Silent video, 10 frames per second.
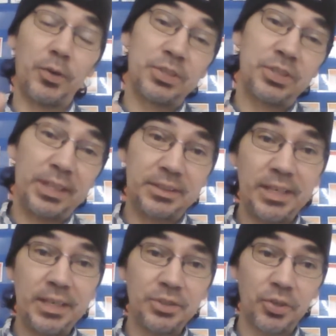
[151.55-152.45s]
are
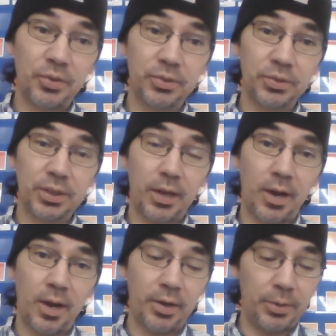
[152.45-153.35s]
16 turtles
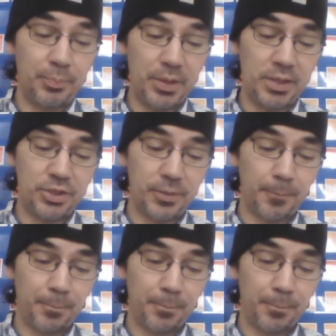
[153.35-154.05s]
on a beach.